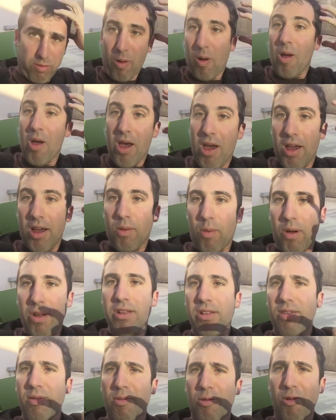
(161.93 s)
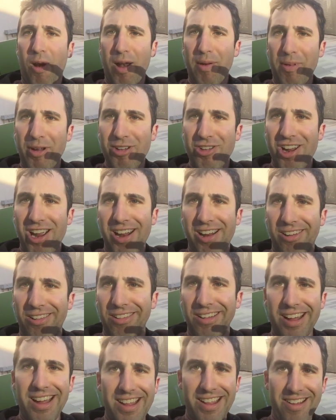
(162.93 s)
it's, Why don't you subscribe to my
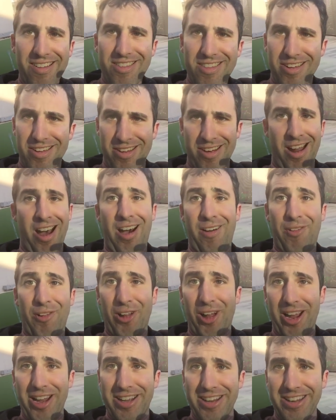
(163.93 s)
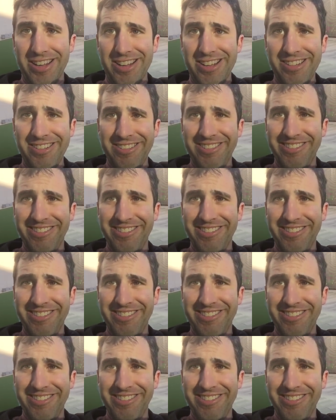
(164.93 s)
channel? Hey, there's a novel idea.